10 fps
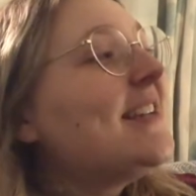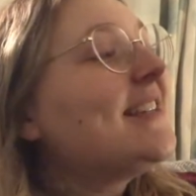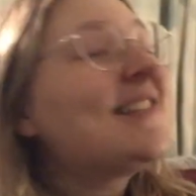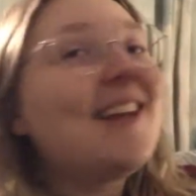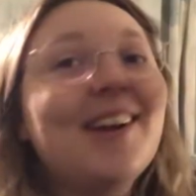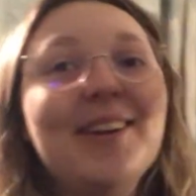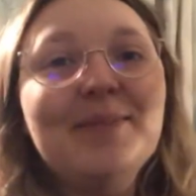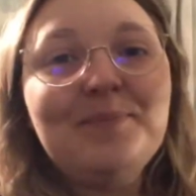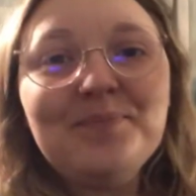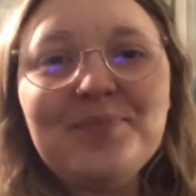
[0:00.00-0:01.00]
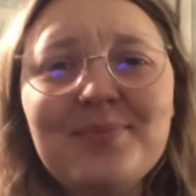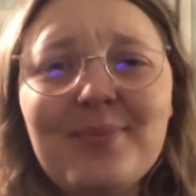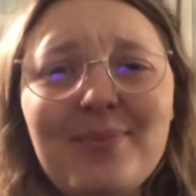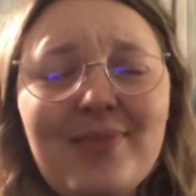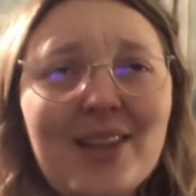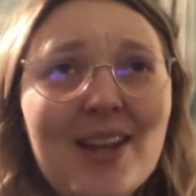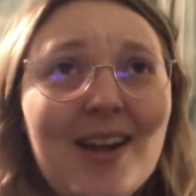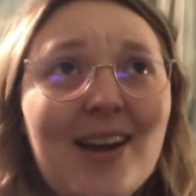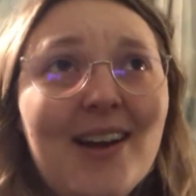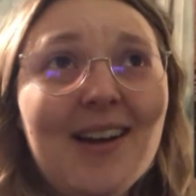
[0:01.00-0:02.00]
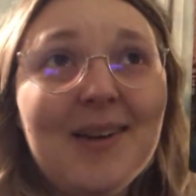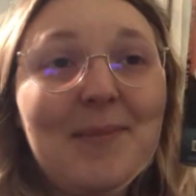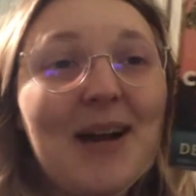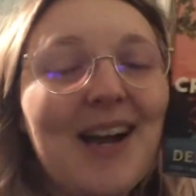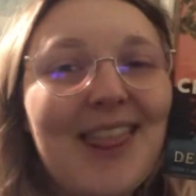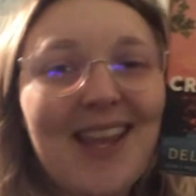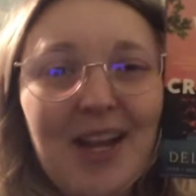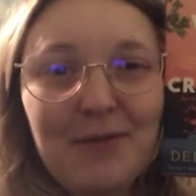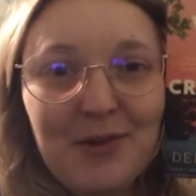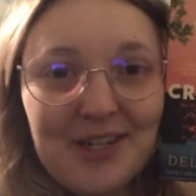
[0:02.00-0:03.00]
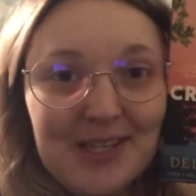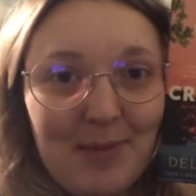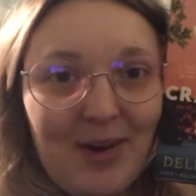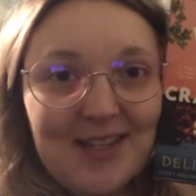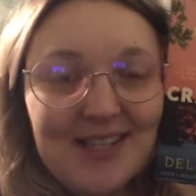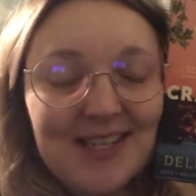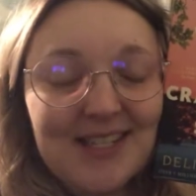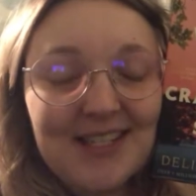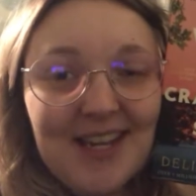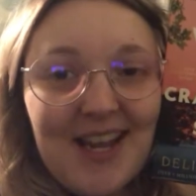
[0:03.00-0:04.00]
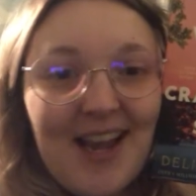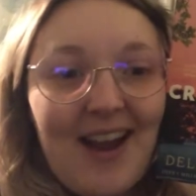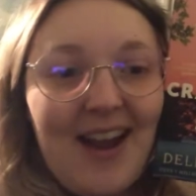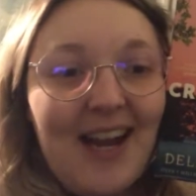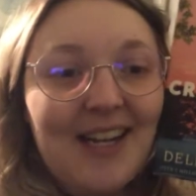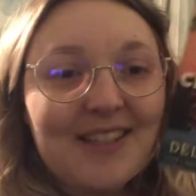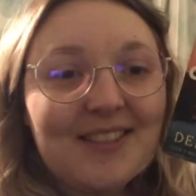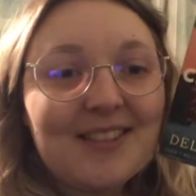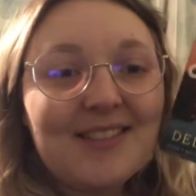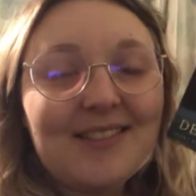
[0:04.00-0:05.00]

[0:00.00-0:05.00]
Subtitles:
So I think I've already summarized this and